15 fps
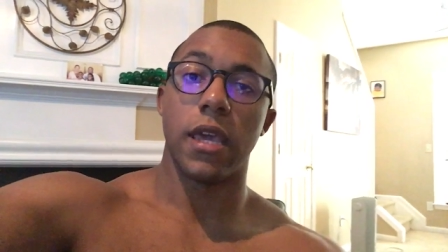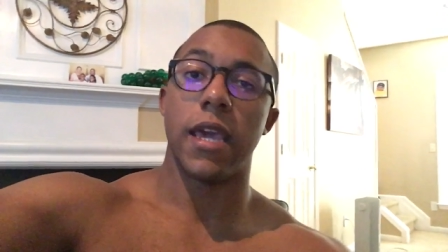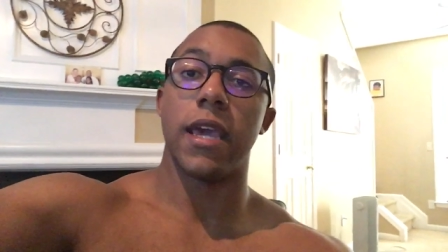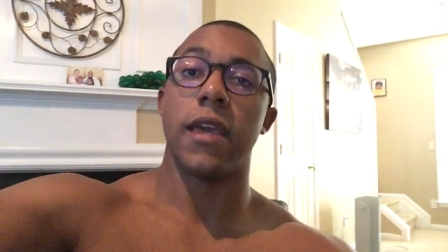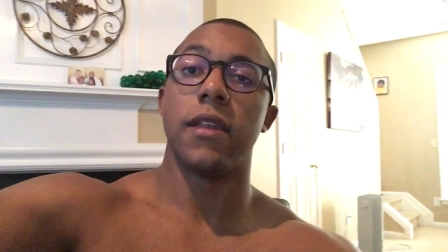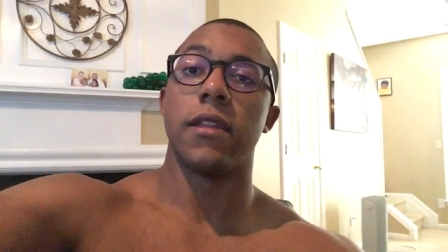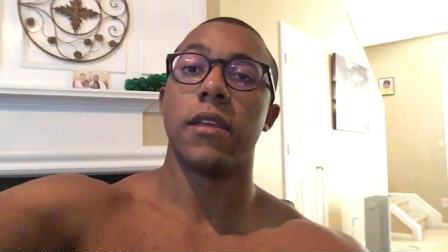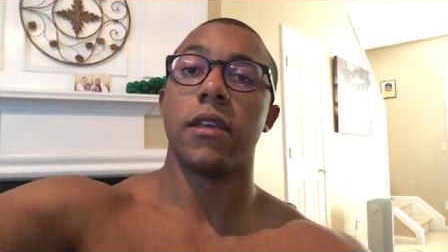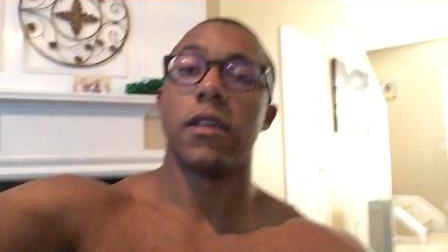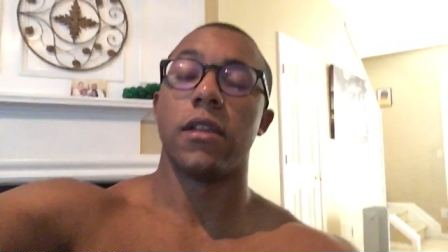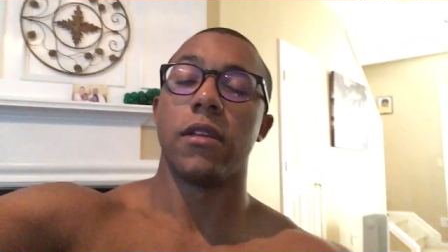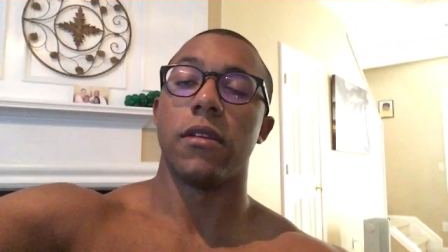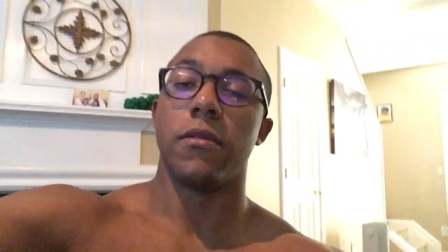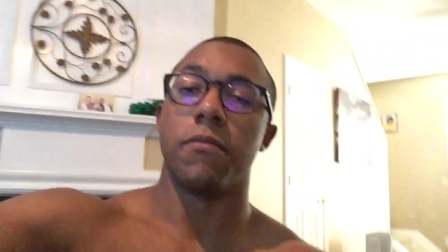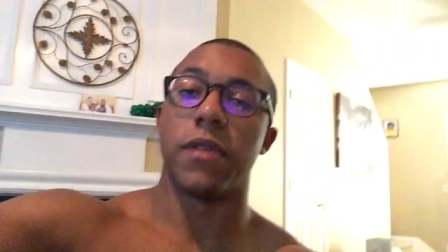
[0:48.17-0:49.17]
And
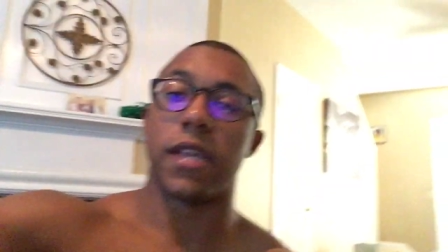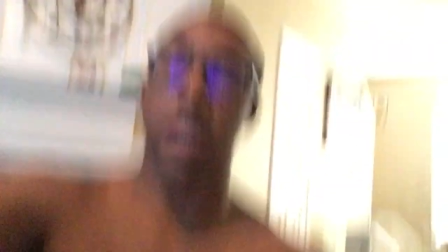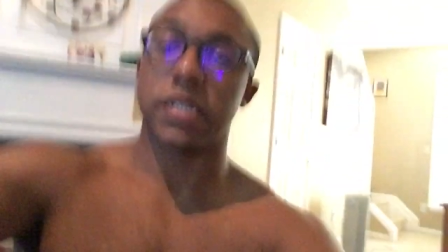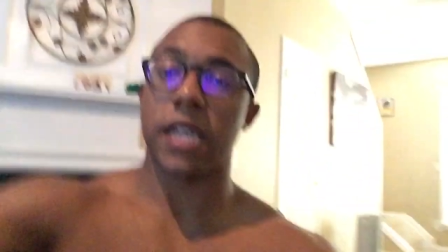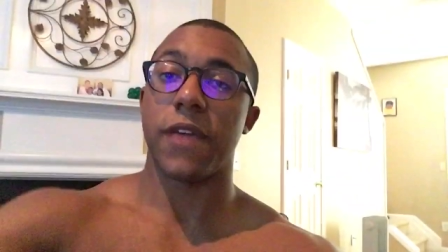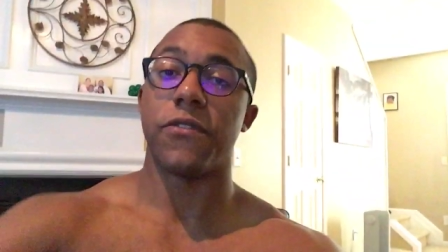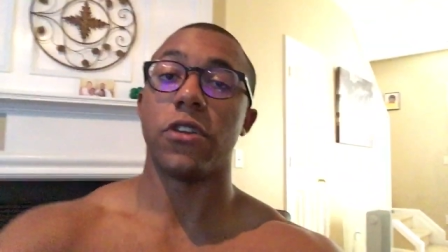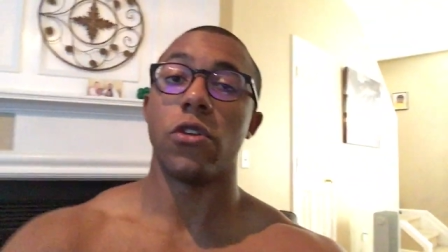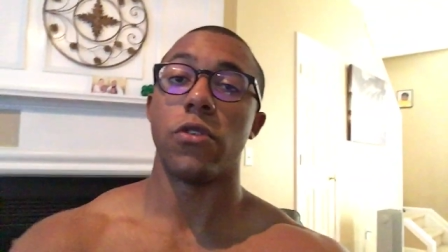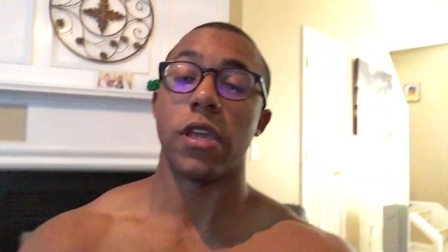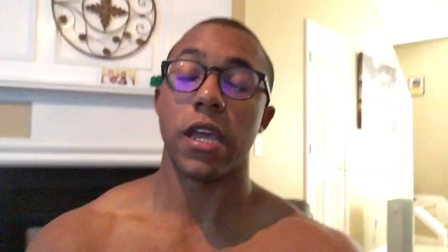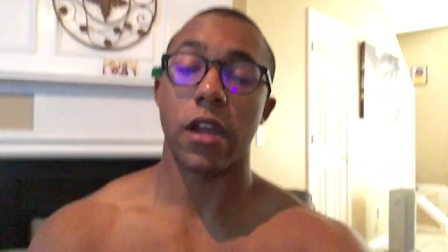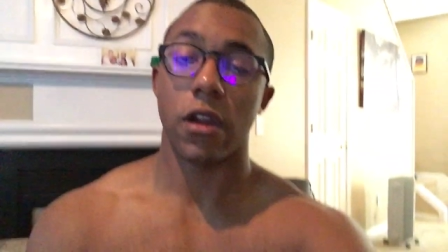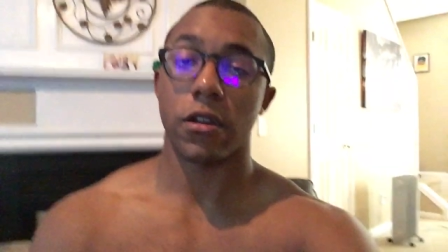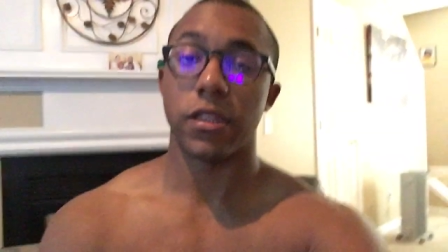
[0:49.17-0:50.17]
because they have a new
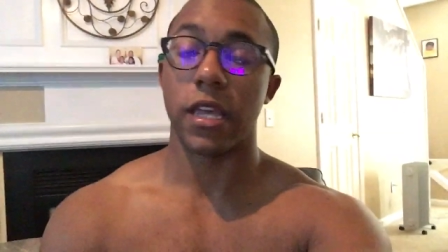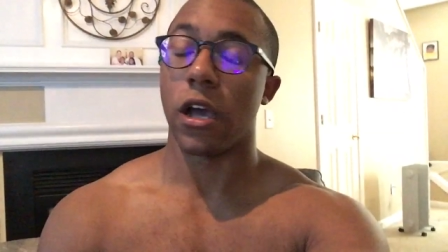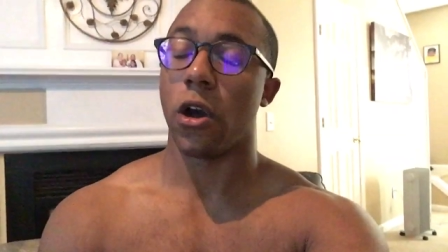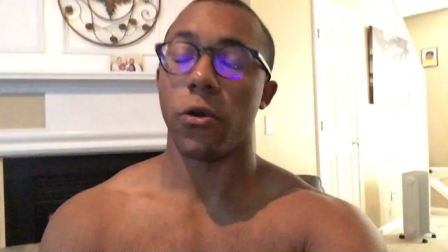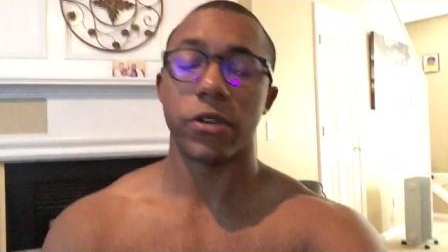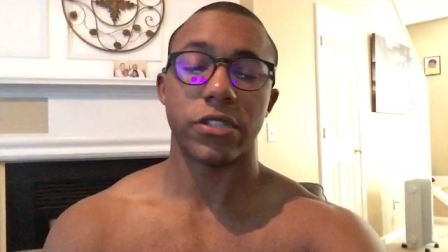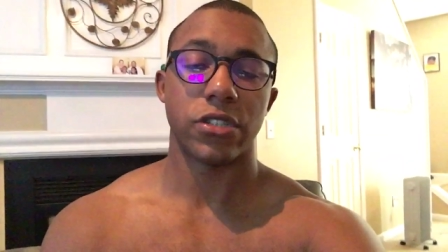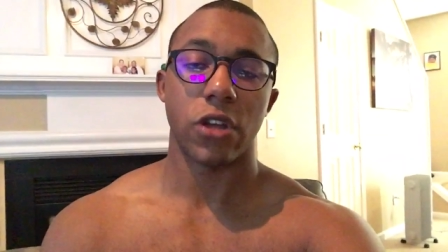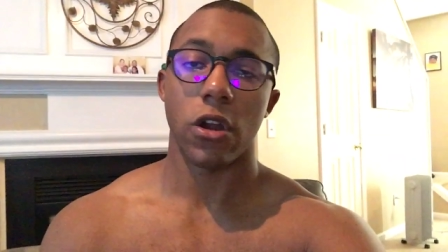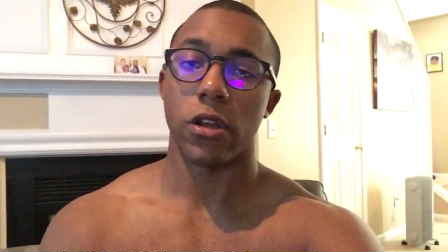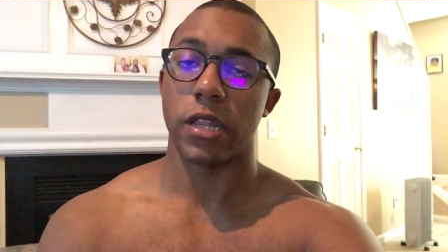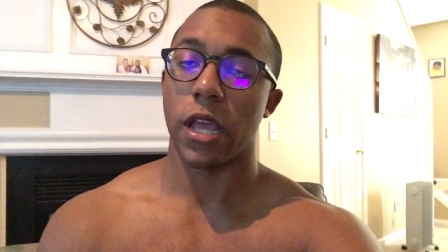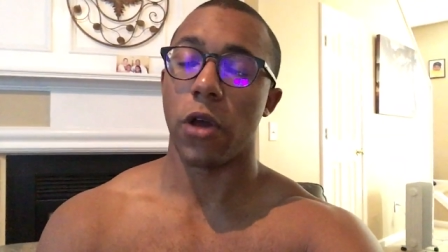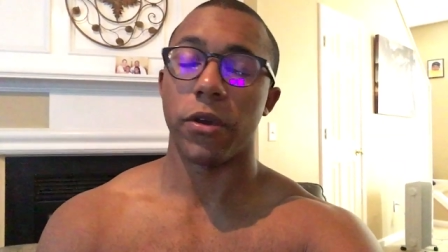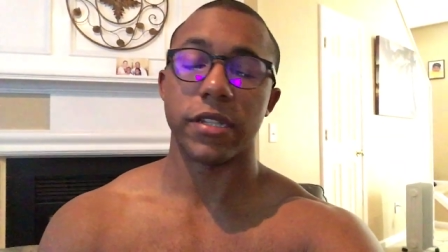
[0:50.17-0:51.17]
year, they always
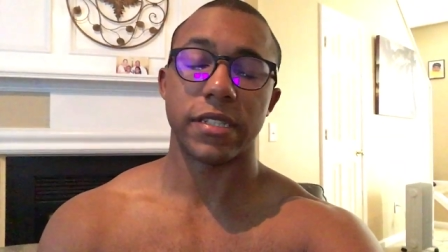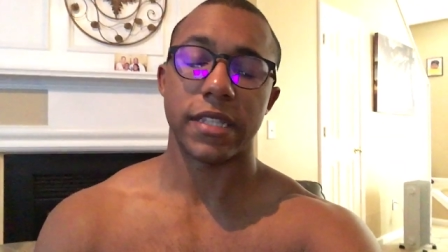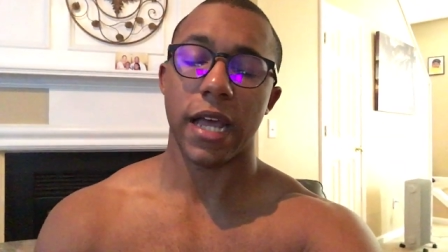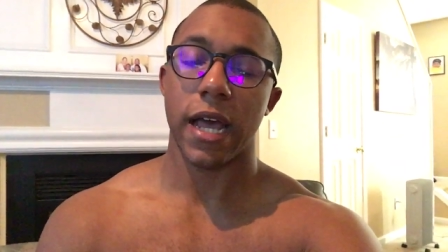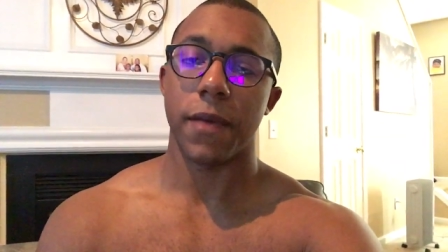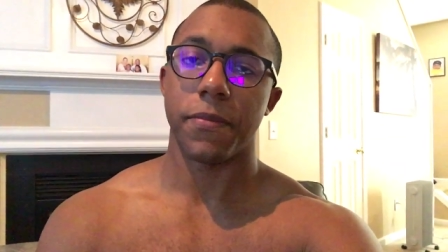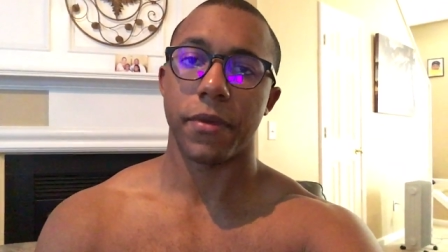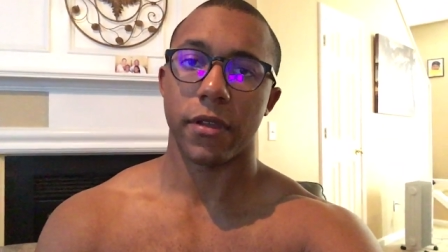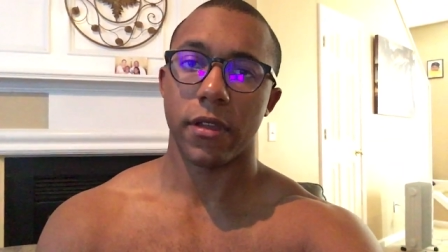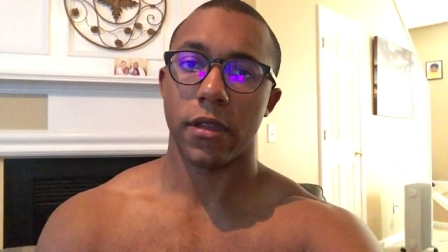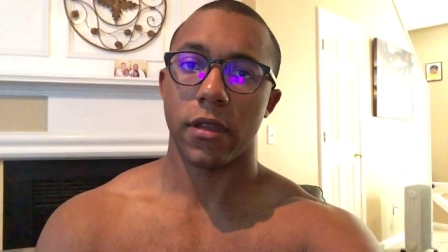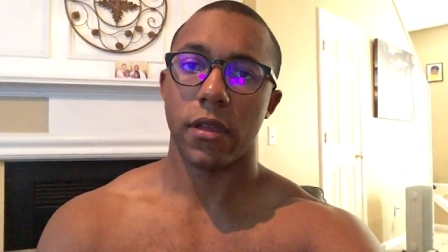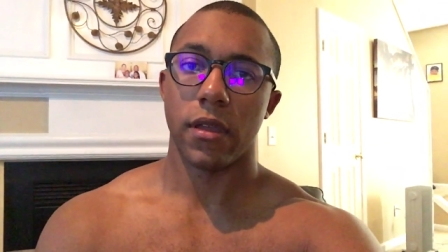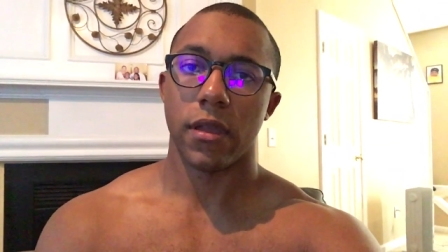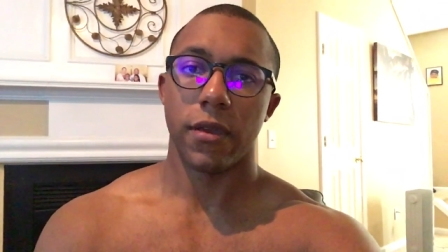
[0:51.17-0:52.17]
stop
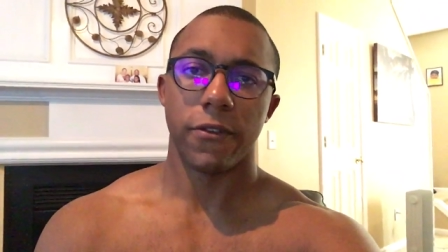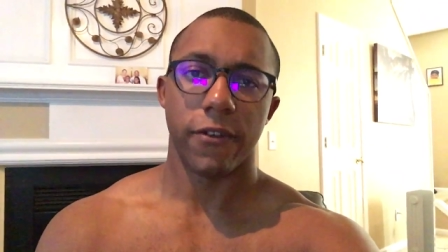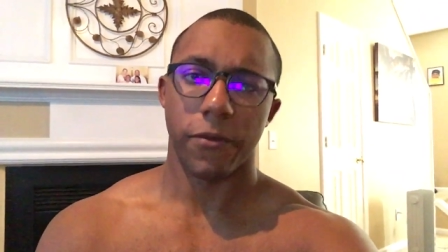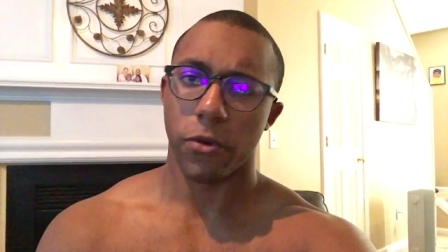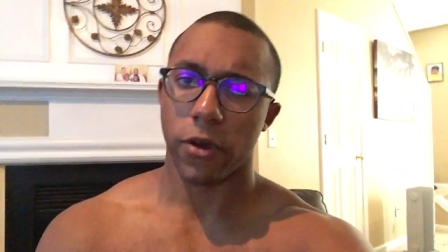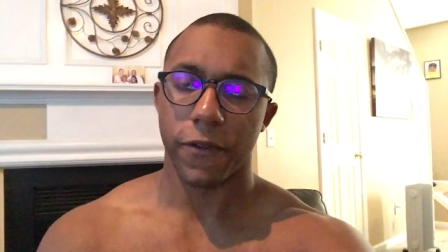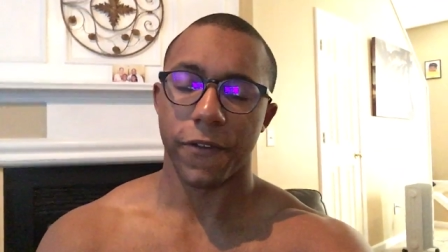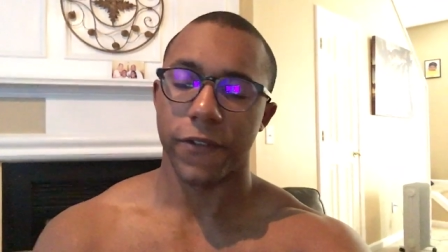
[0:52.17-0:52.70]
February